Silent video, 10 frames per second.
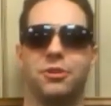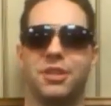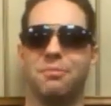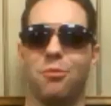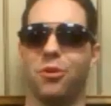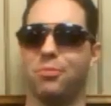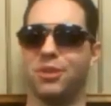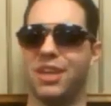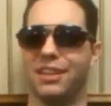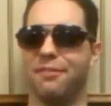did more to
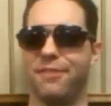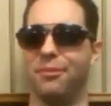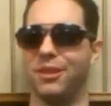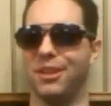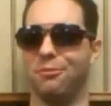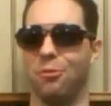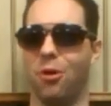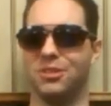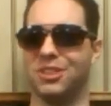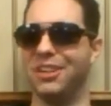protect the family than
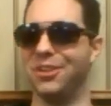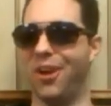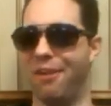Walt Sr.